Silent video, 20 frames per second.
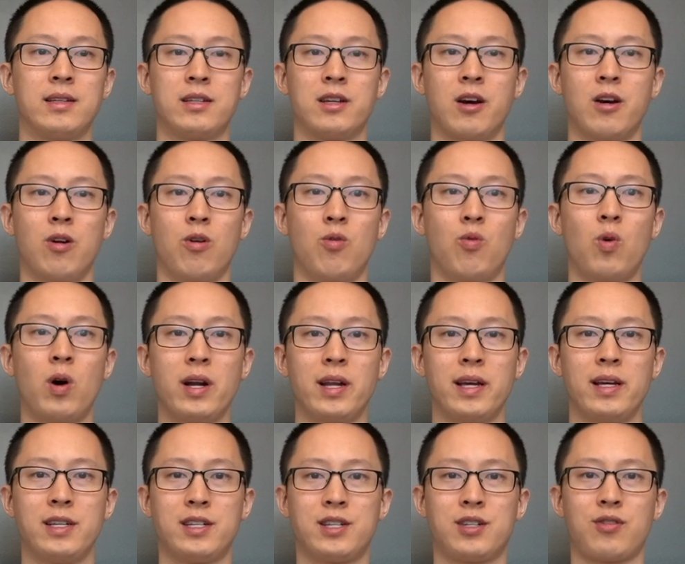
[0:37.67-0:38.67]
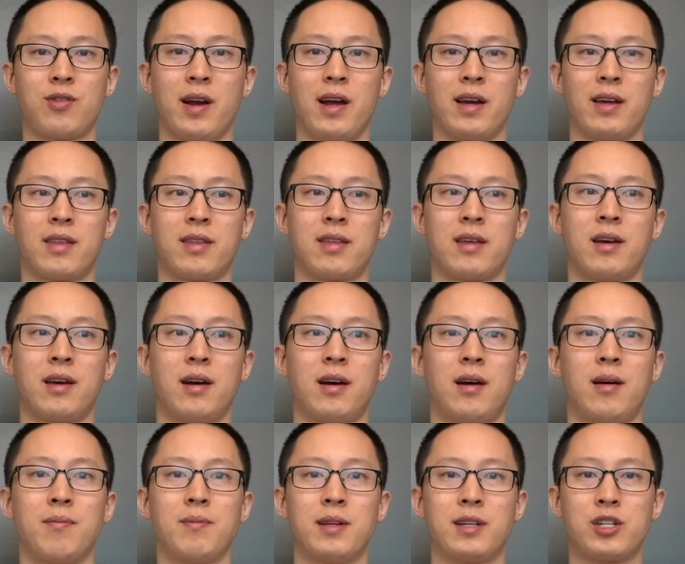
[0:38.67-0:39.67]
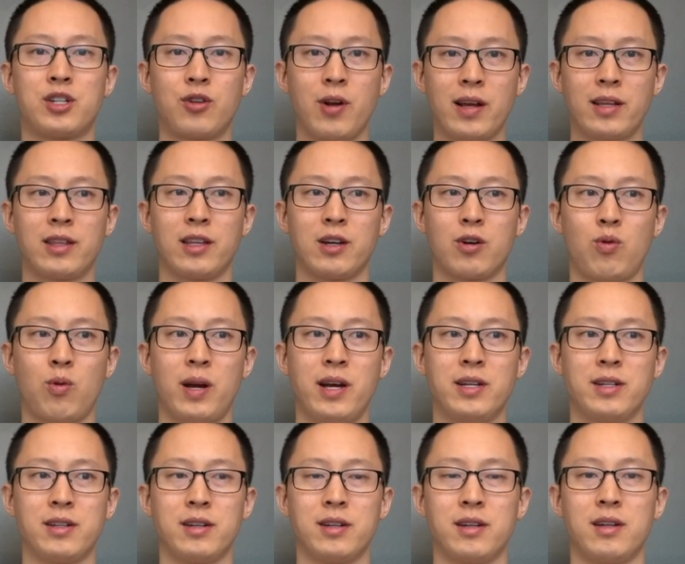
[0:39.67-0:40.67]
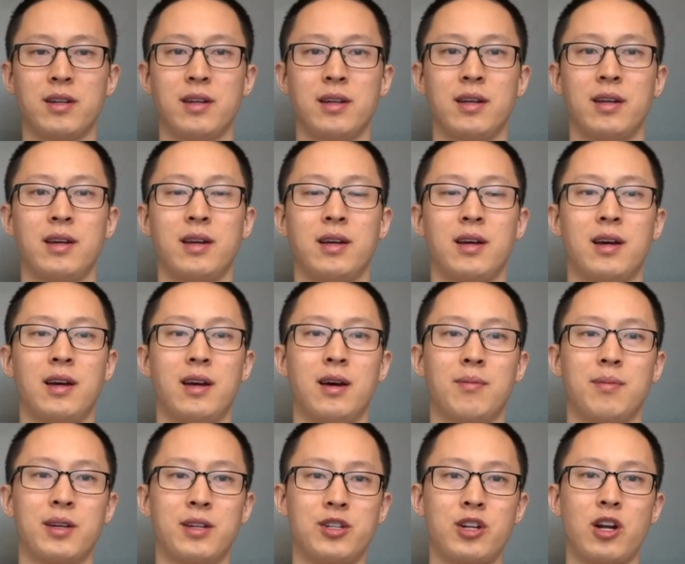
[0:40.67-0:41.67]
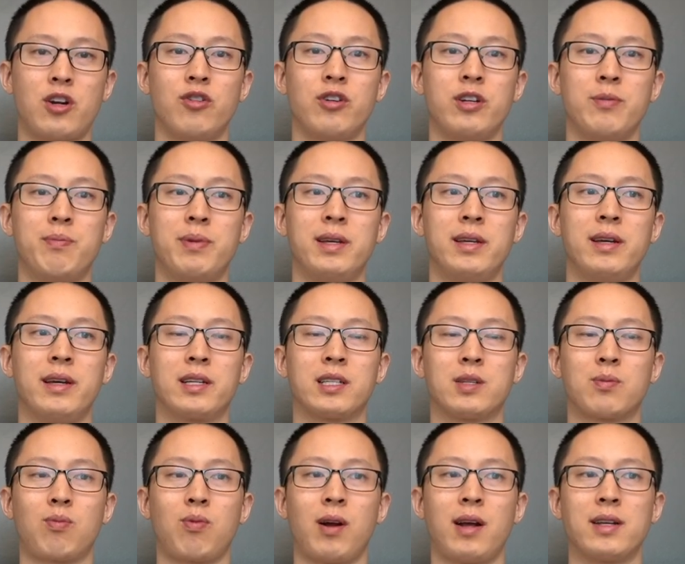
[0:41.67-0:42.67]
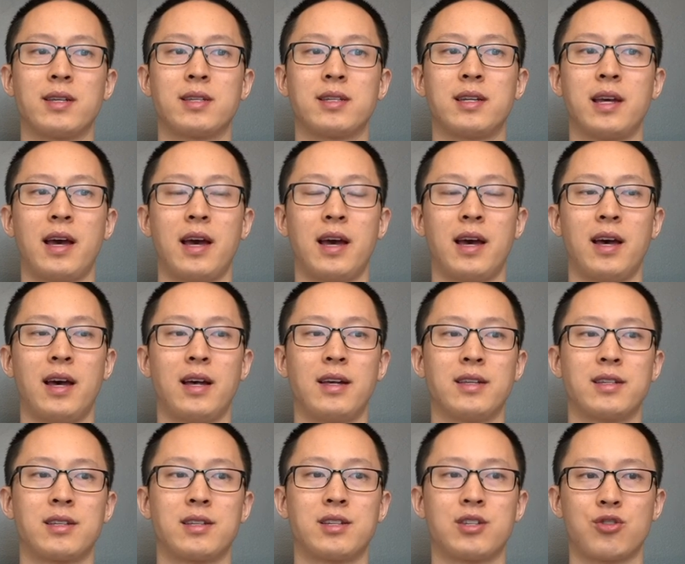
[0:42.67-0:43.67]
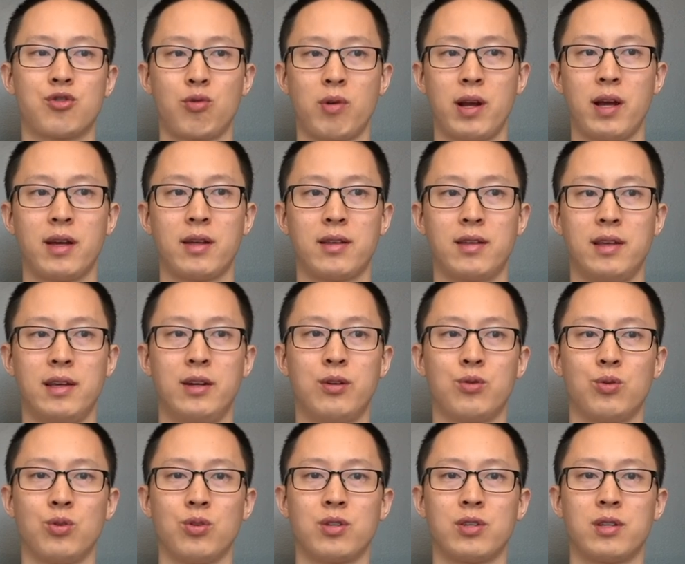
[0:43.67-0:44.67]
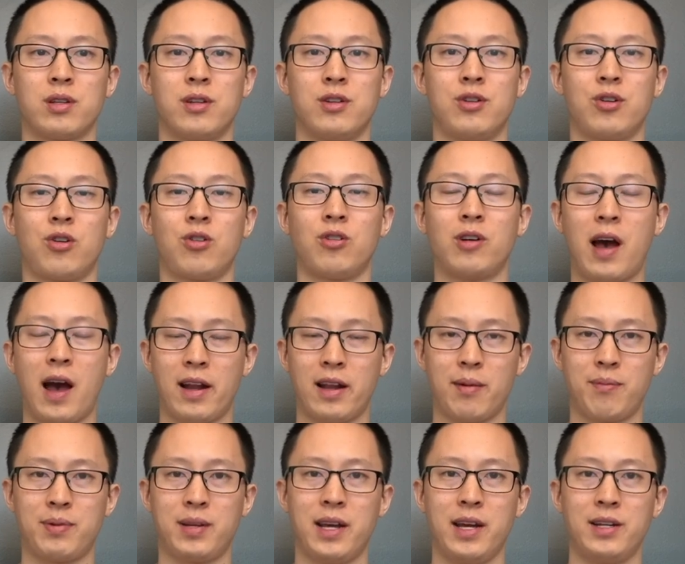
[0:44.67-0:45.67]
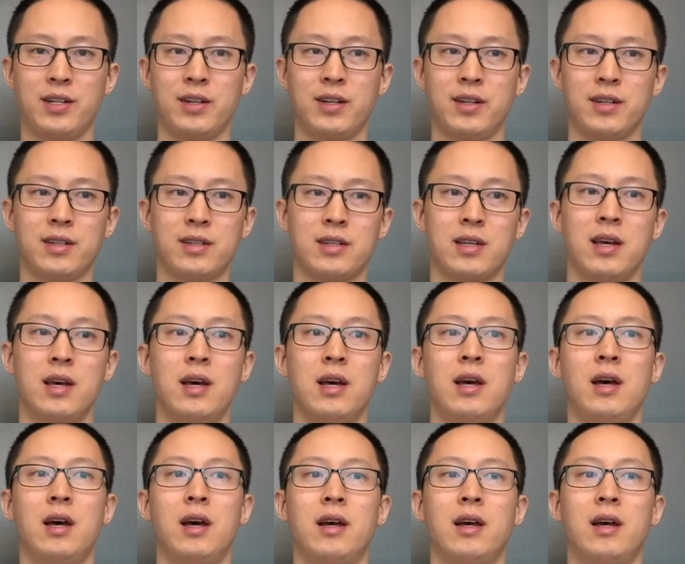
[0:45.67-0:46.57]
So, what is strength? The strength equation can generally be expressed as strength equals neural adaptations